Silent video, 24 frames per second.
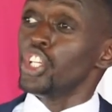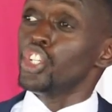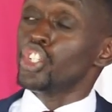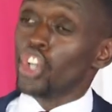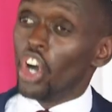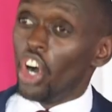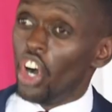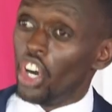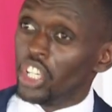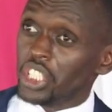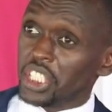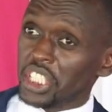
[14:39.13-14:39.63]

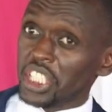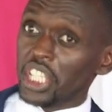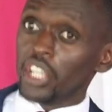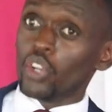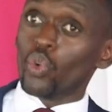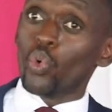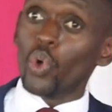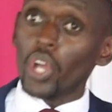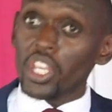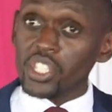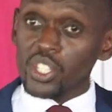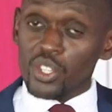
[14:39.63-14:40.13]
Don't
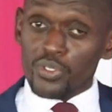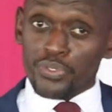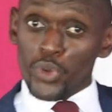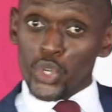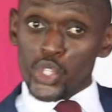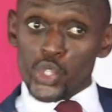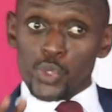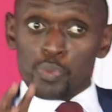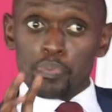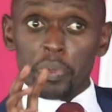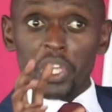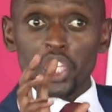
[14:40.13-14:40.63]
request
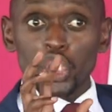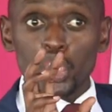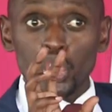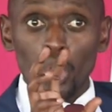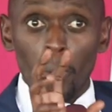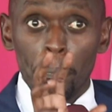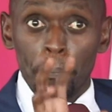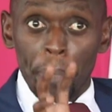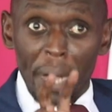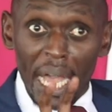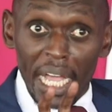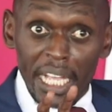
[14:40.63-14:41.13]
for
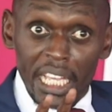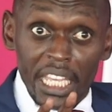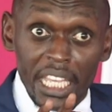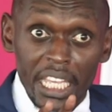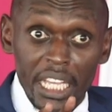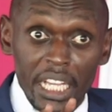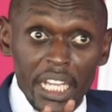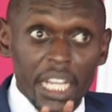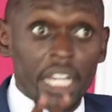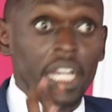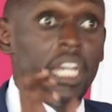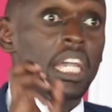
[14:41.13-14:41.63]
special
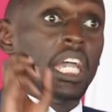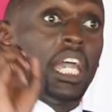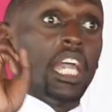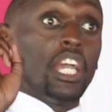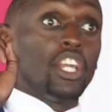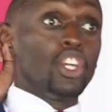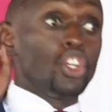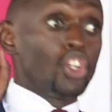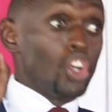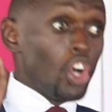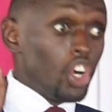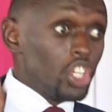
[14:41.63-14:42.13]
parking,
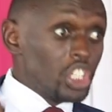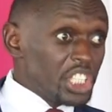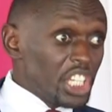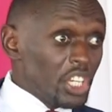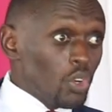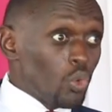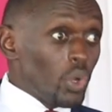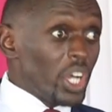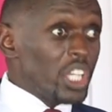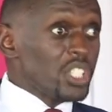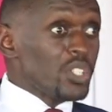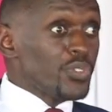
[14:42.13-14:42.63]
and don't
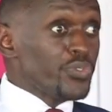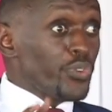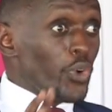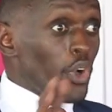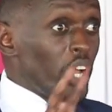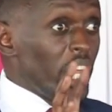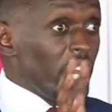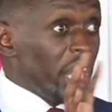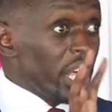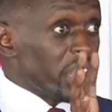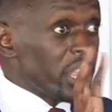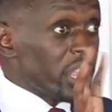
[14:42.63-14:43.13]
request for
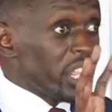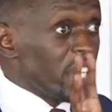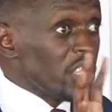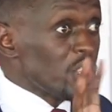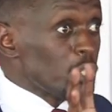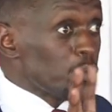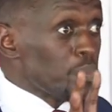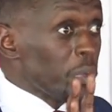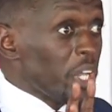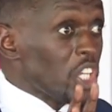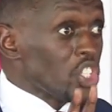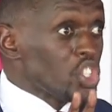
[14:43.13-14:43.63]
anything
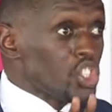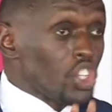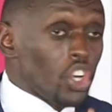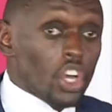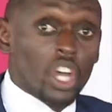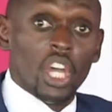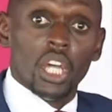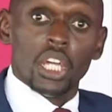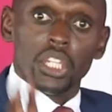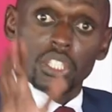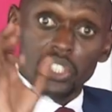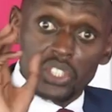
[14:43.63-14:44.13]

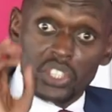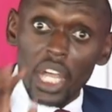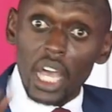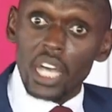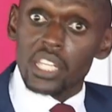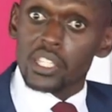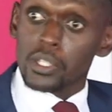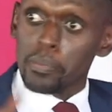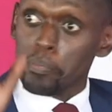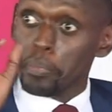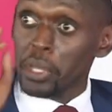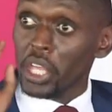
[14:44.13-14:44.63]
special.
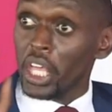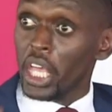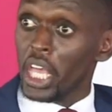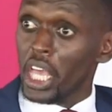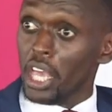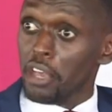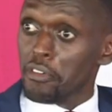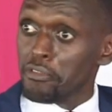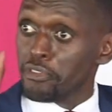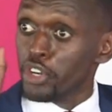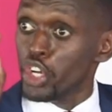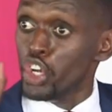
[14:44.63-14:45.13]
Just
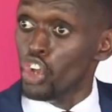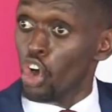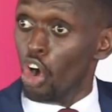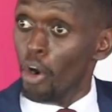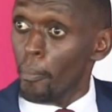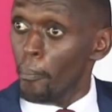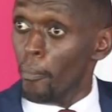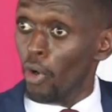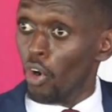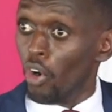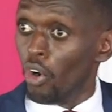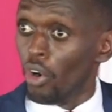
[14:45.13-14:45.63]
behave
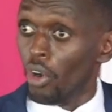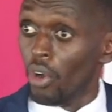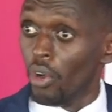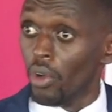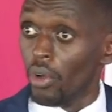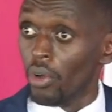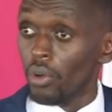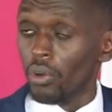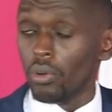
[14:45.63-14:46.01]
normal.